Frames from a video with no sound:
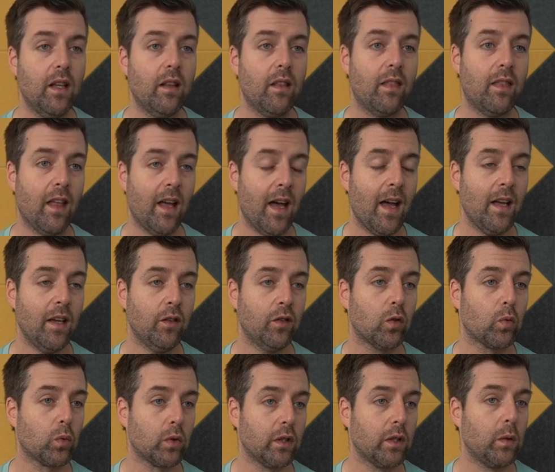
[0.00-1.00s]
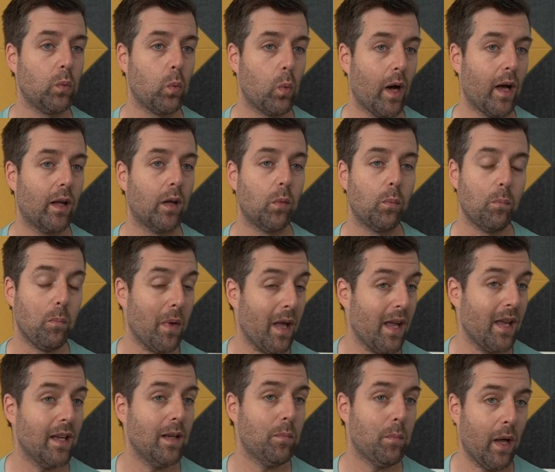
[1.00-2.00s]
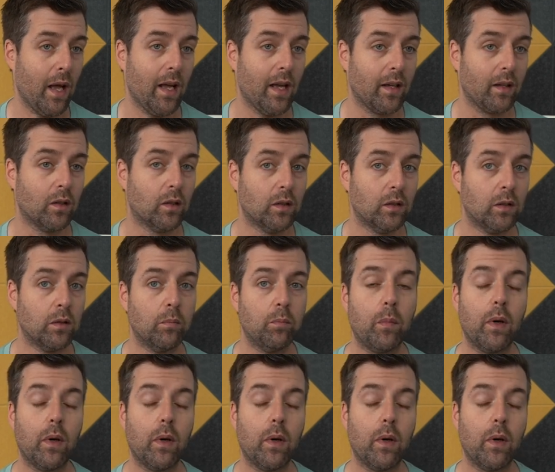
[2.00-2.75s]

that is a really well-made panel,